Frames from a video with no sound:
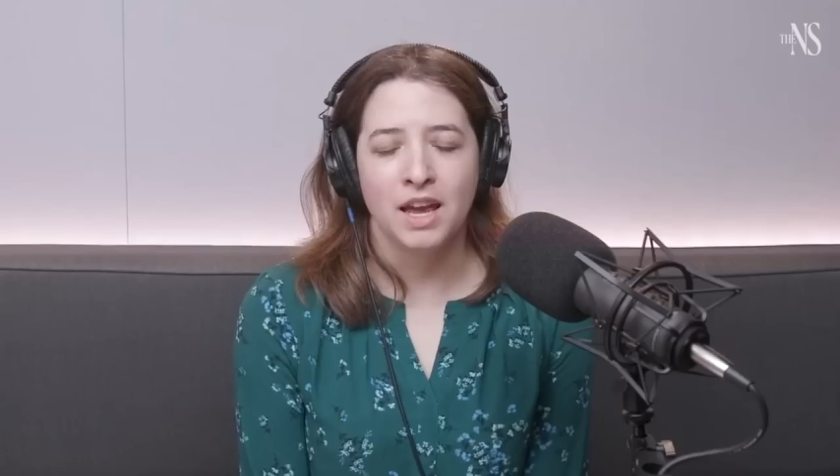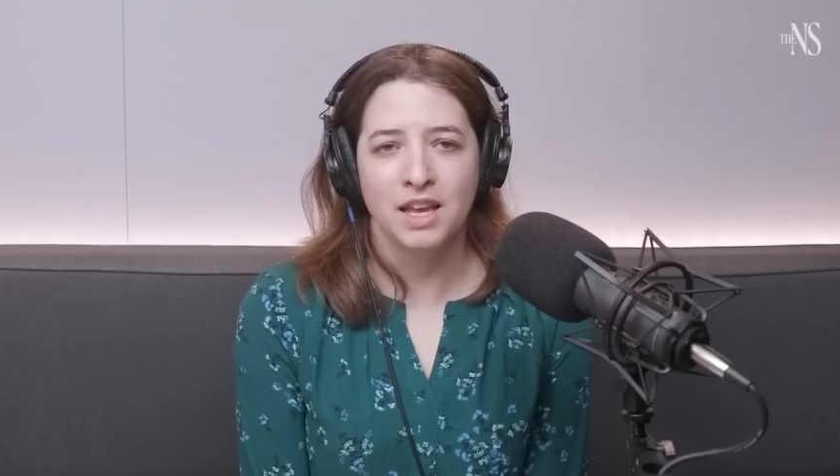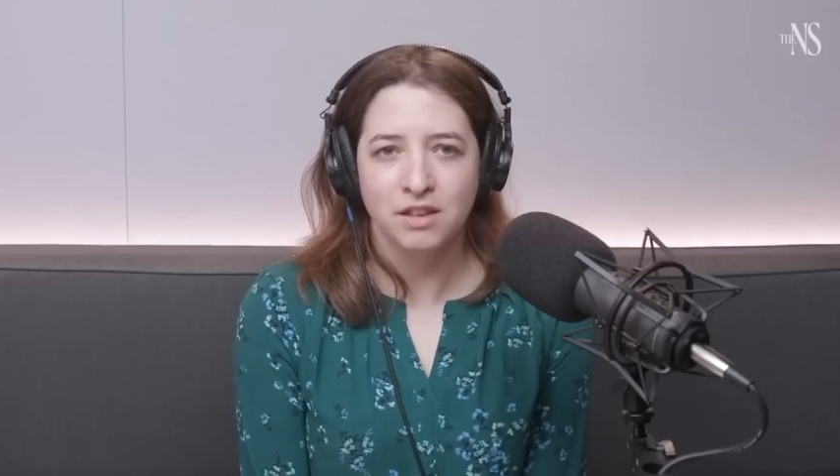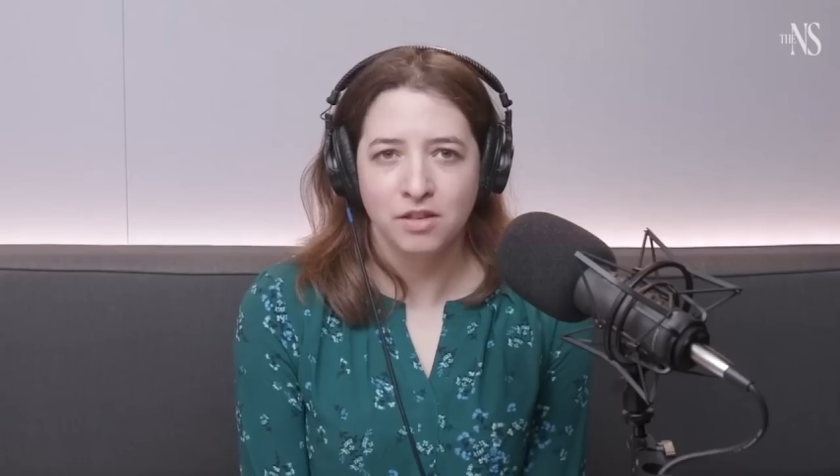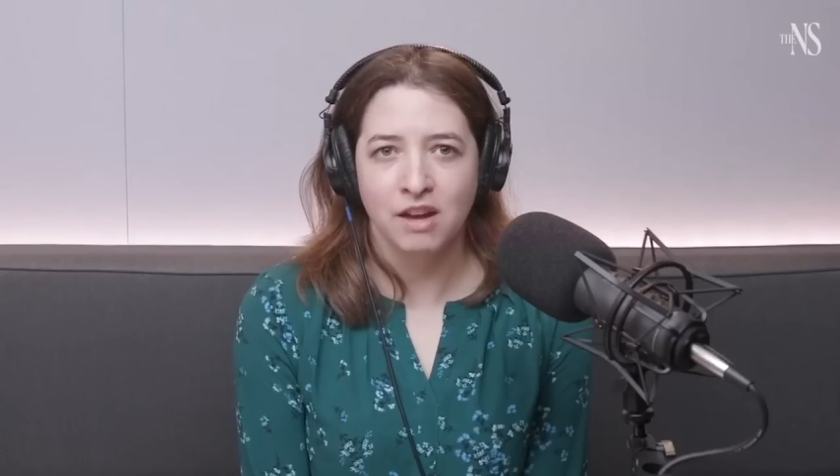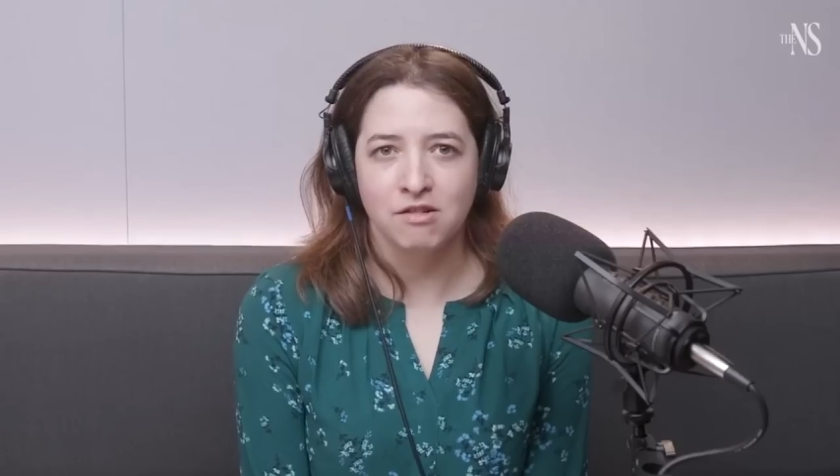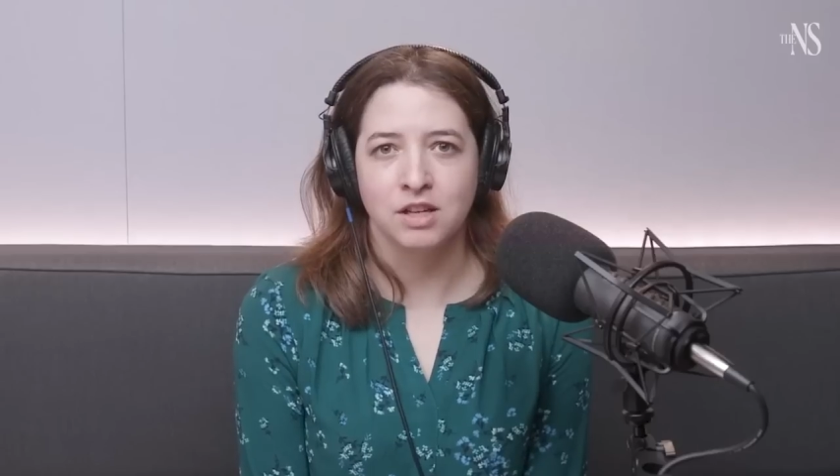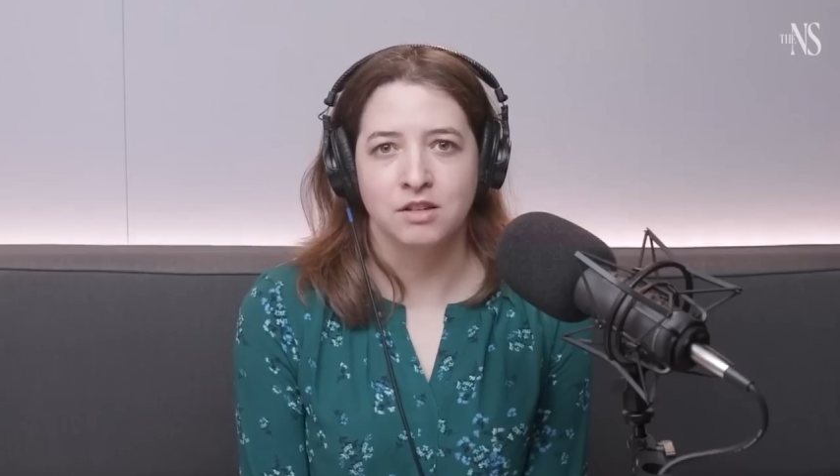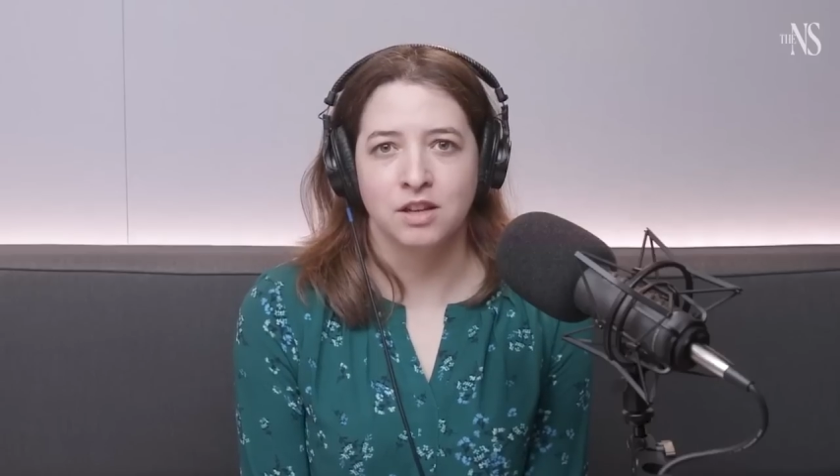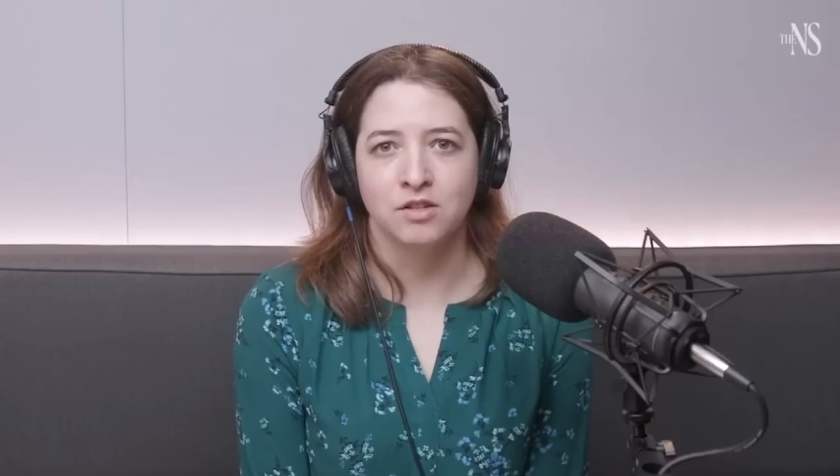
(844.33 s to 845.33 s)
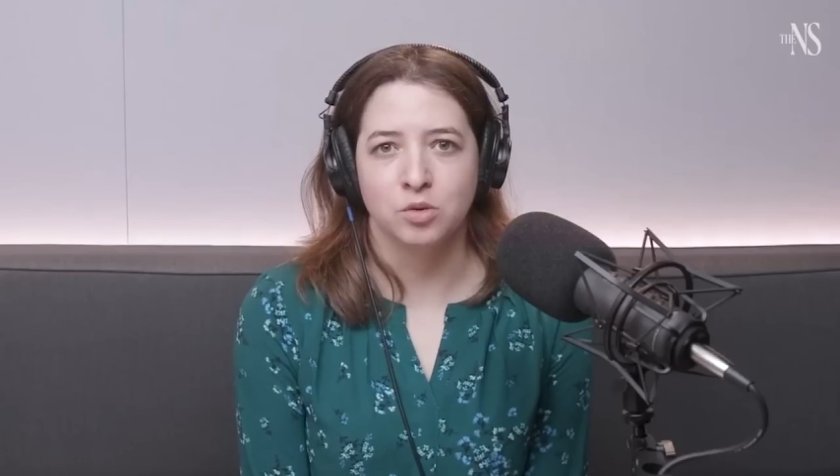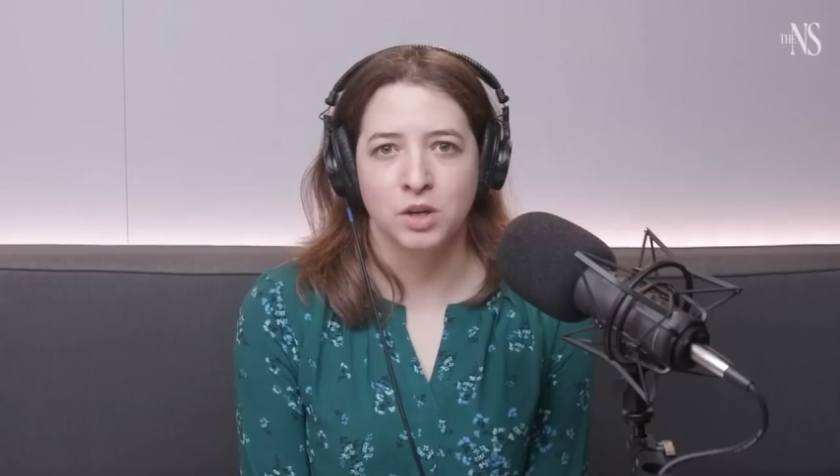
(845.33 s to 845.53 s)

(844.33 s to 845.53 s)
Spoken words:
Is there an extent to